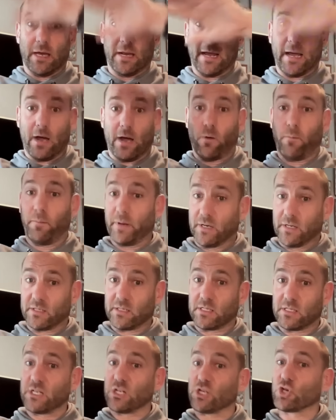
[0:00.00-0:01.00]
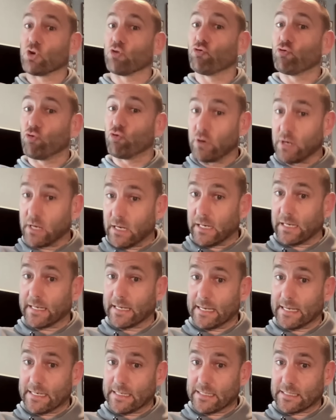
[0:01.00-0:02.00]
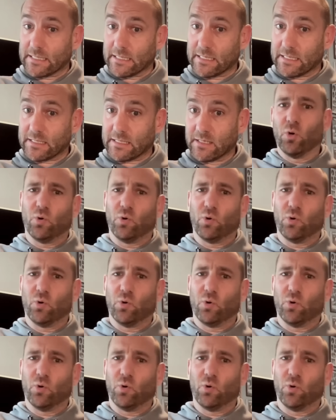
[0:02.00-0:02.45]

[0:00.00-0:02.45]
And how big a decision really is this?